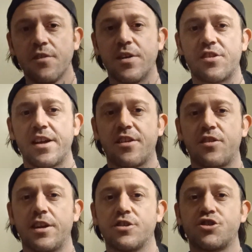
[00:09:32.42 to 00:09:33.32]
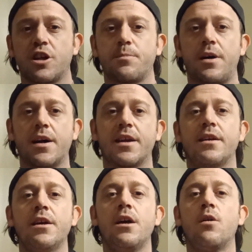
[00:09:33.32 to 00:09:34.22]
Fits nicely in a shirt
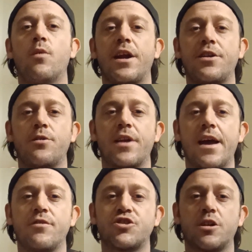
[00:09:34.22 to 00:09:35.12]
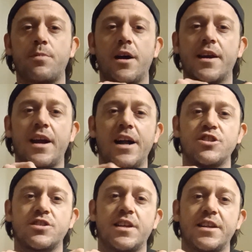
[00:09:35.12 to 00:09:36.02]
pocket. When I don't have a shirt pocket, I
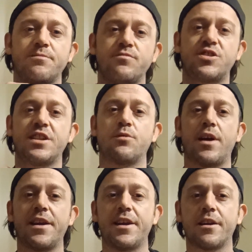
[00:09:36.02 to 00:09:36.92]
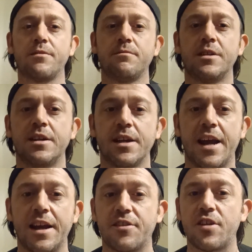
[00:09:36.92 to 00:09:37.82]
just let it sit right here,
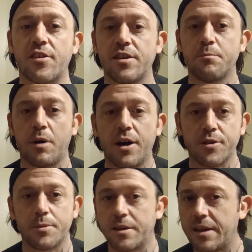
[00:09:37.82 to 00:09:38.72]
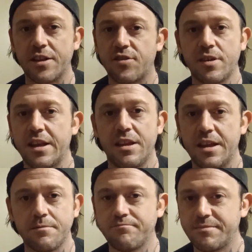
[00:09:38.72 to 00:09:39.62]
and it doesn't bother me.
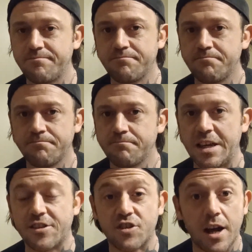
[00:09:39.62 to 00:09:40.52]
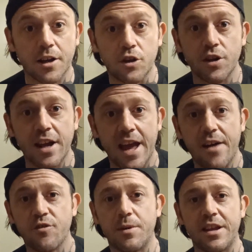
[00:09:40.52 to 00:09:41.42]
It's got good
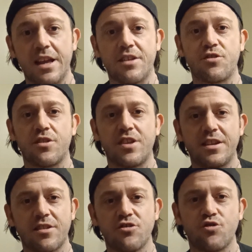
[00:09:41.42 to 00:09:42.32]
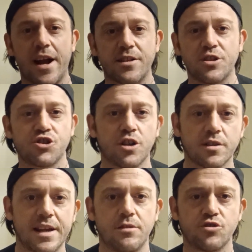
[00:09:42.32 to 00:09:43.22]
heft, but as you can see, it doesn't drag the
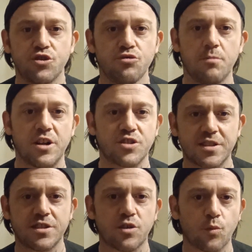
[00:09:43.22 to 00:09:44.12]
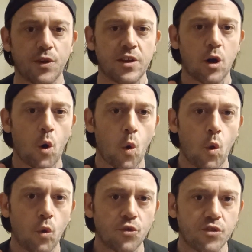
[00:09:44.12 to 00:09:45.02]
shirt down too much. This is a really
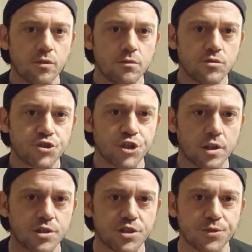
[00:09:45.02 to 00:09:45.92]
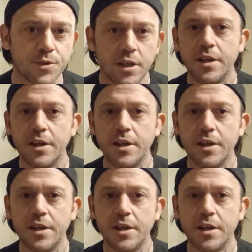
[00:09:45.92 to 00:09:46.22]
old shirt too.